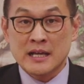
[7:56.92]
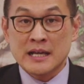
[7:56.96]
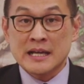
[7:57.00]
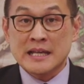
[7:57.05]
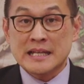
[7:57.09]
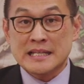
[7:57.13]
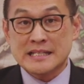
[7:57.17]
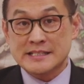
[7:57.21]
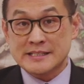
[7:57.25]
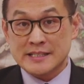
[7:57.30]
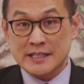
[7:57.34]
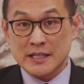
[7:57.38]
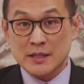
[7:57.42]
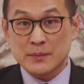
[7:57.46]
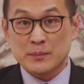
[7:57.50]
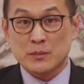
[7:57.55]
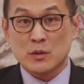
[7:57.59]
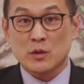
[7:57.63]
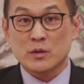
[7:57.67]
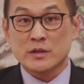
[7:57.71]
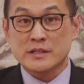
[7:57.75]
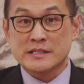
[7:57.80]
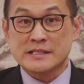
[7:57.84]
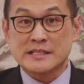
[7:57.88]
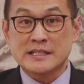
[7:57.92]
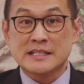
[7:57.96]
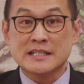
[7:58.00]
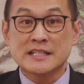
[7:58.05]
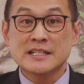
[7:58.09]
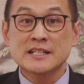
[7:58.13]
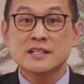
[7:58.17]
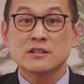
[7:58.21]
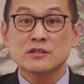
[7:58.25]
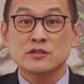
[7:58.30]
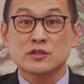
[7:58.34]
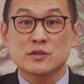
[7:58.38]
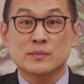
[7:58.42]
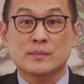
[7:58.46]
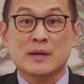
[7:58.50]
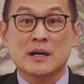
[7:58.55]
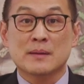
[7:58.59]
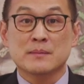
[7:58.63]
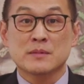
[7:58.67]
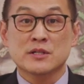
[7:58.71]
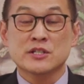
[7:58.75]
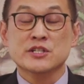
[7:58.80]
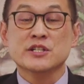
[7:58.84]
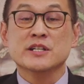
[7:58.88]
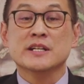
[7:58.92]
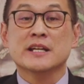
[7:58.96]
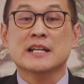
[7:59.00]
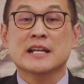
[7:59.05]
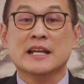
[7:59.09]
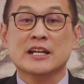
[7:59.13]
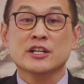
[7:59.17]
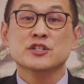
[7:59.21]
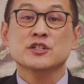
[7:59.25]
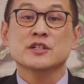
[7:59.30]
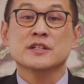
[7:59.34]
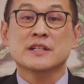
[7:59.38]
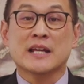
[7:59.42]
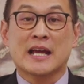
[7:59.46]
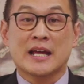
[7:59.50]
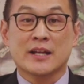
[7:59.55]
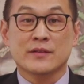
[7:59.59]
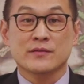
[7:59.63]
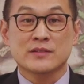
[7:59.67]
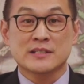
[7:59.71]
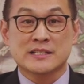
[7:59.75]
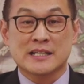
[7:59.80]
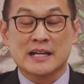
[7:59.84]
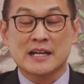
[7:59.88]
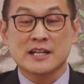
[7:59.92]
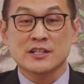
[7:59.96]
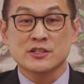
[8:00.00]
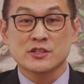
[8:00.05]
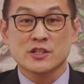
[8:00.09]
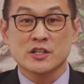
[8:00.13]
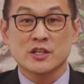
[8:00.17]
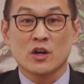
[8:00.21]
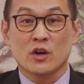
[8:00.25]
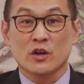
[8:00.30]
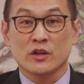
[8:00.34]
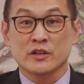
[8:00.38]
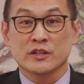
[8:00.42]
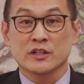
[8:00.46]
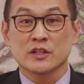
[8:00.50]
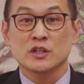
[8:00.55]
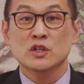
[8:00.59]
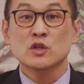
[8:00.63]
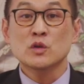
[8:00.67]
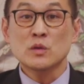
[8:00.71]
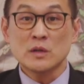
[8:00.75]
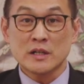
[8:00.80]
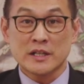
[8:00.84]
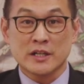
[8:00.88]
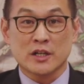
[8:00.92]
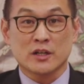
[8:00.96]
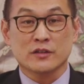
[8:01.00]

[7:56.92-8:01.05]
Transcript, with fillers: In Singapore, it's illegal to publish election advertising on cooling